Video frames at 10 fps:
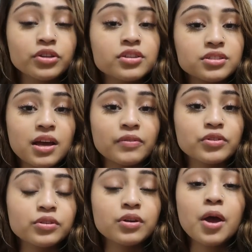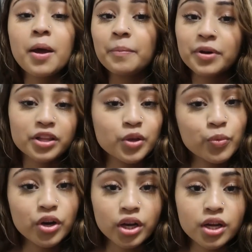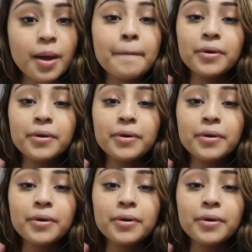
You just have to put in the work,